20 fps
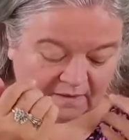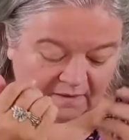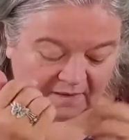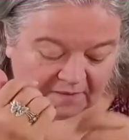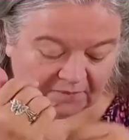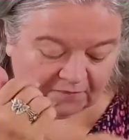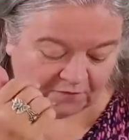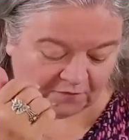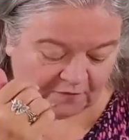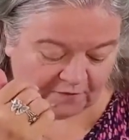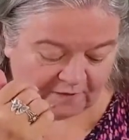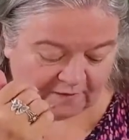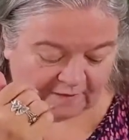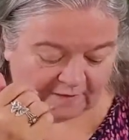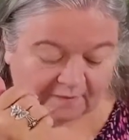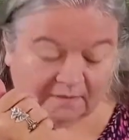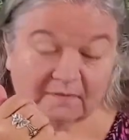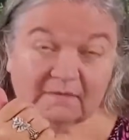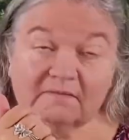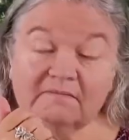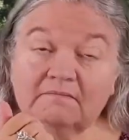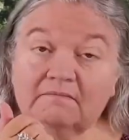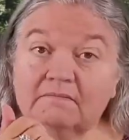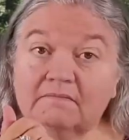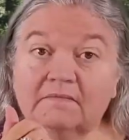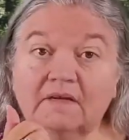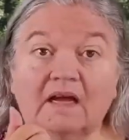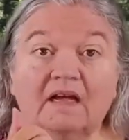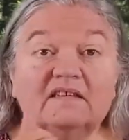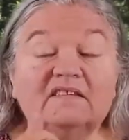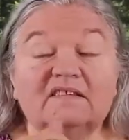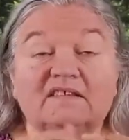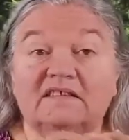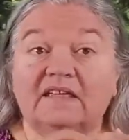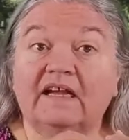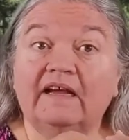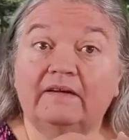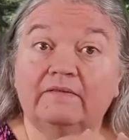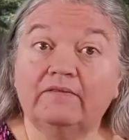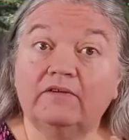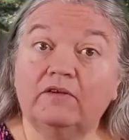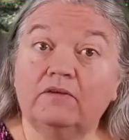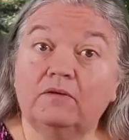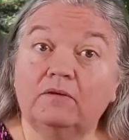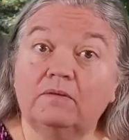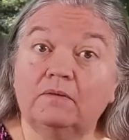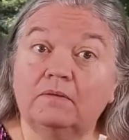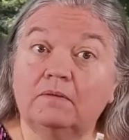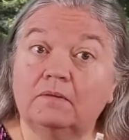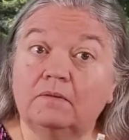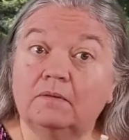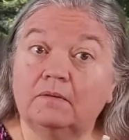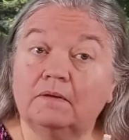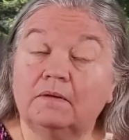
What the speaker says: Up front, I'll just have you